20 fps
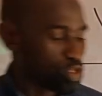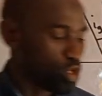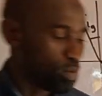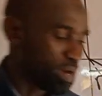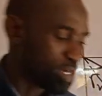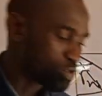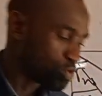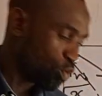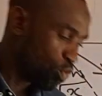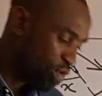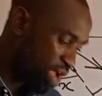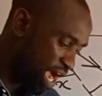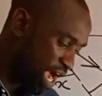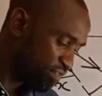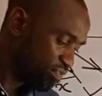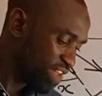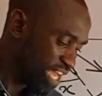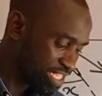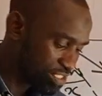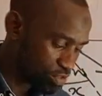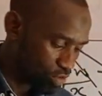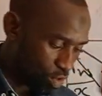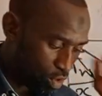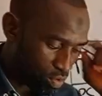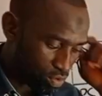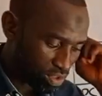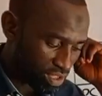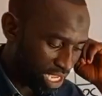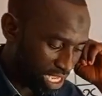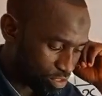the normal. So we have that
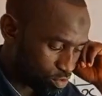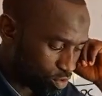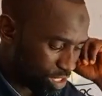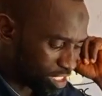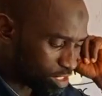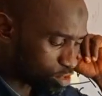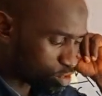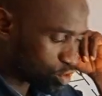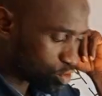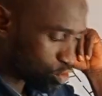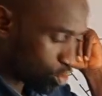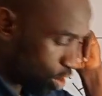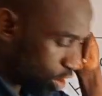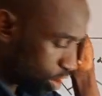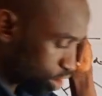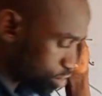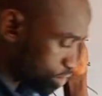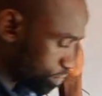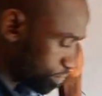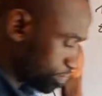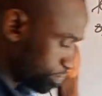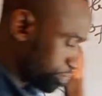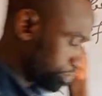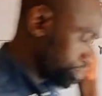on that. So let us discuss